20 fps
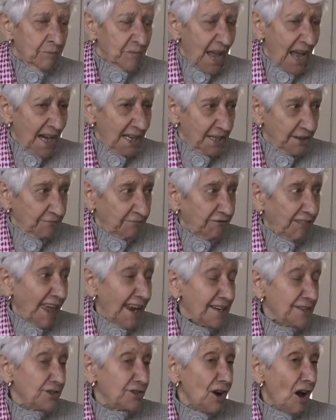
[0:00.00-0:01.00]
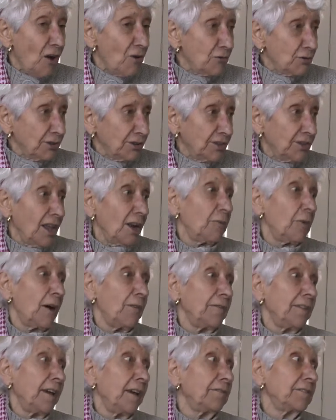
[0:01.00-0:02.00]
And if they don't, they're
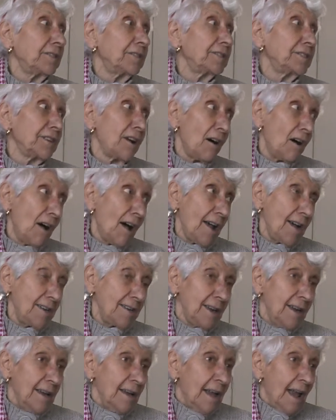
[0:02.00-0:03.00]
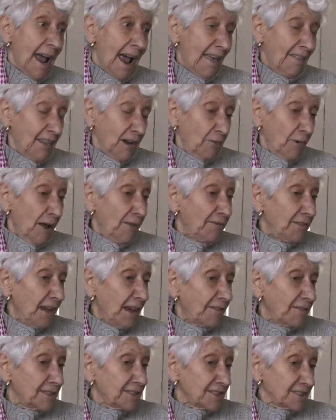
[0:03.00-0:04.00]
on the other side. And they're on the
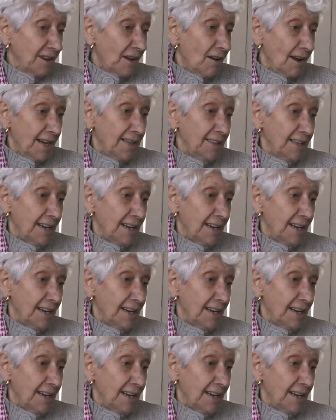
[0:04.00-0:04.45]
other side